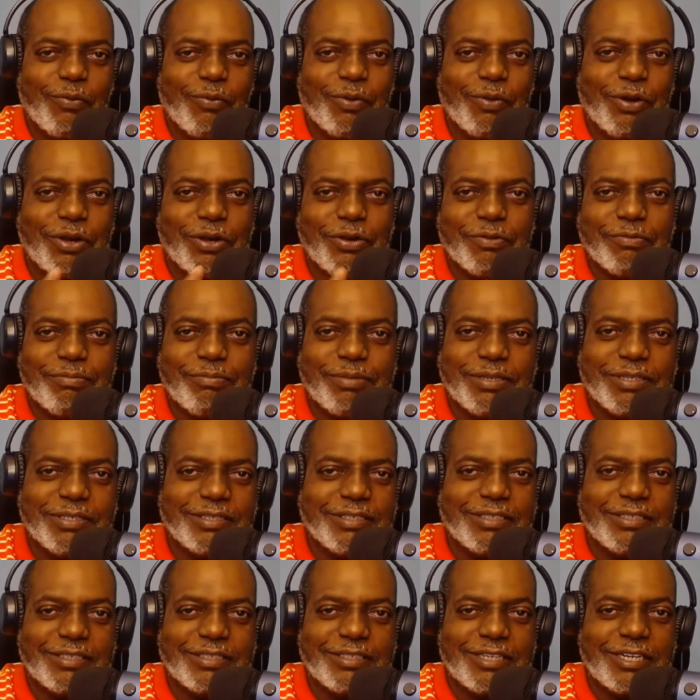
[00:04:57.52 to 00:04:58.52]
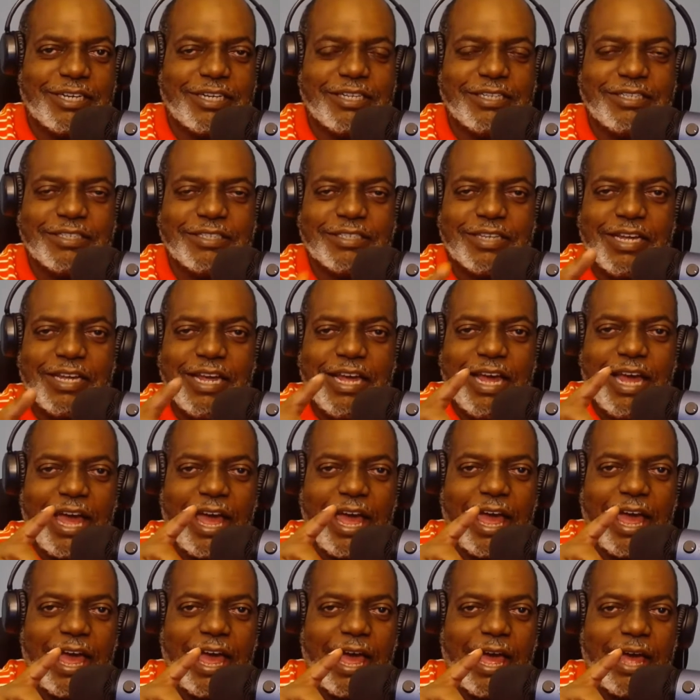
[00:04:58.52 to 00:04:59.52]
what your business does,
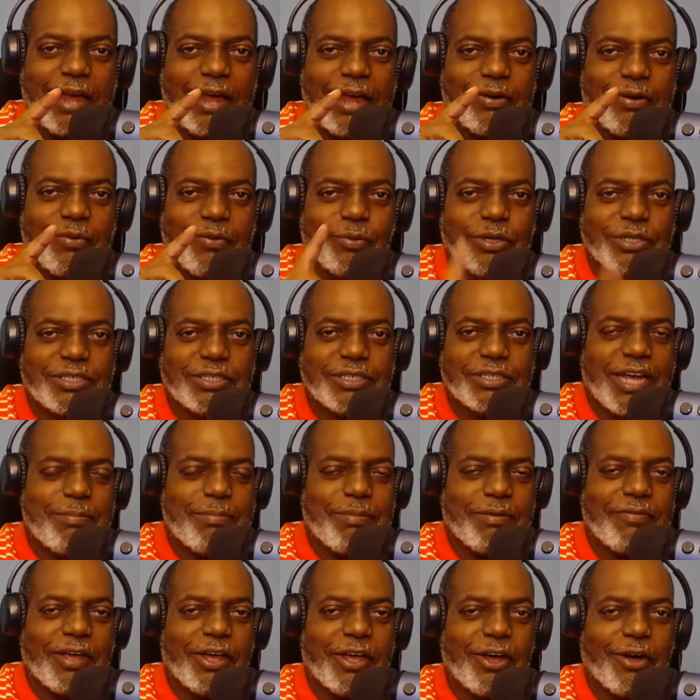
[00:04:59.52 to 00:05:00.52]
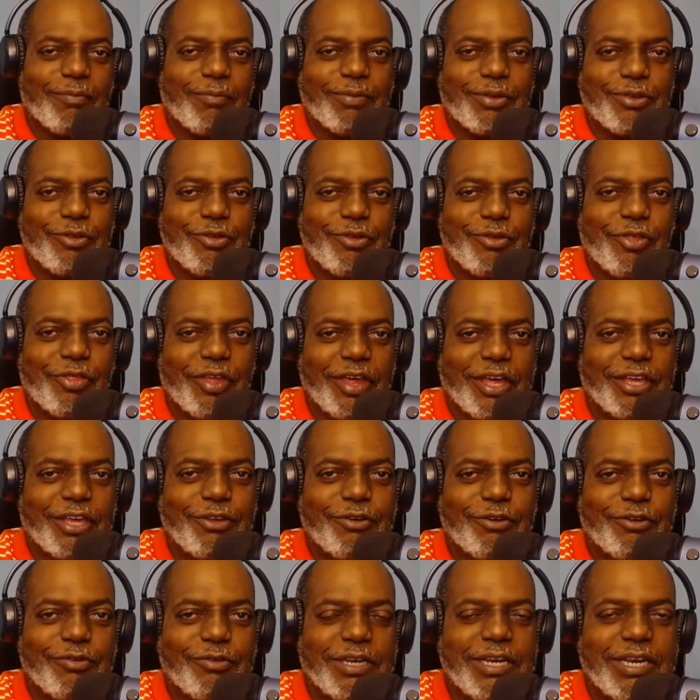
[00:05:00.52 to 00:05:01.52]
and what type of help you
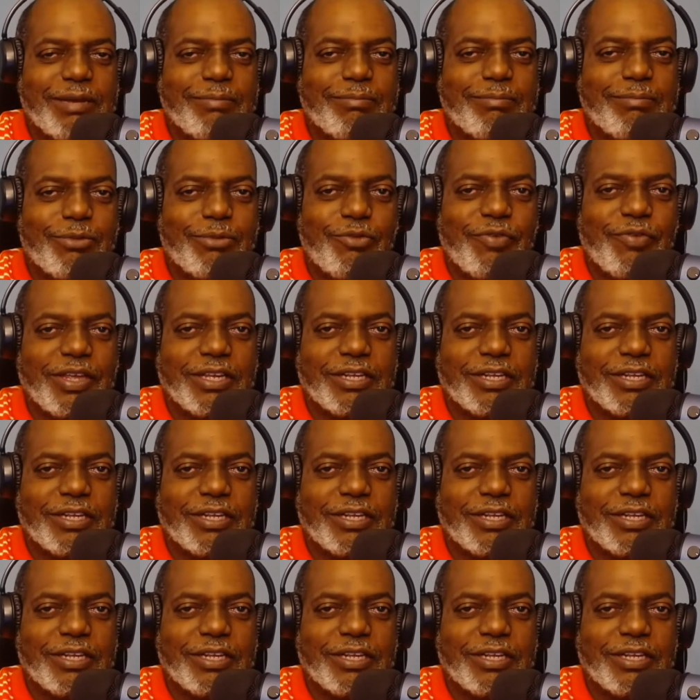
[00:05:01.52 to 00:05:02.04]
think you need moving